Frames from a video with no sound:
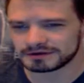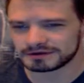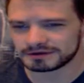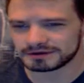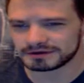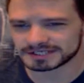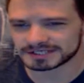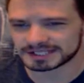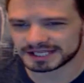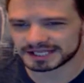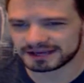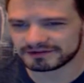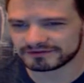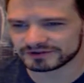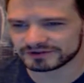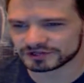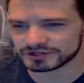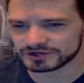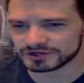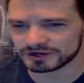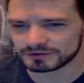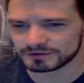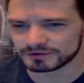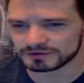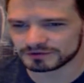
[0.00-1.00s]
is having
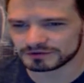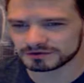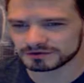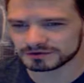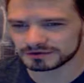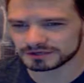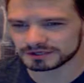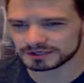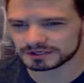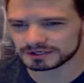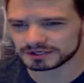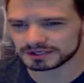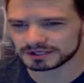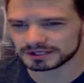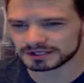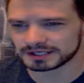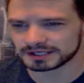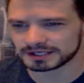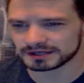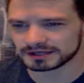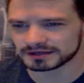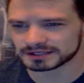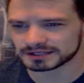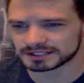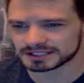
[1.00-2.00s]
trouble
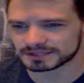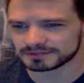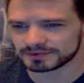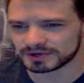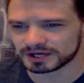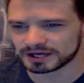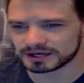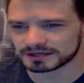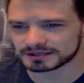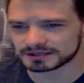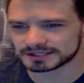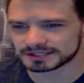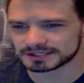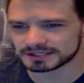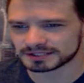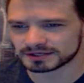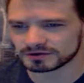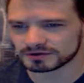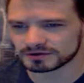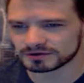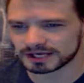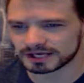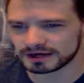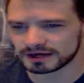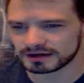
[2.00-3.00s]
getting a spot in
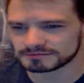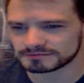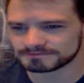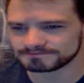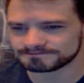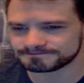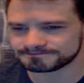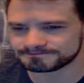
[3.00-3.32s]
SoCal.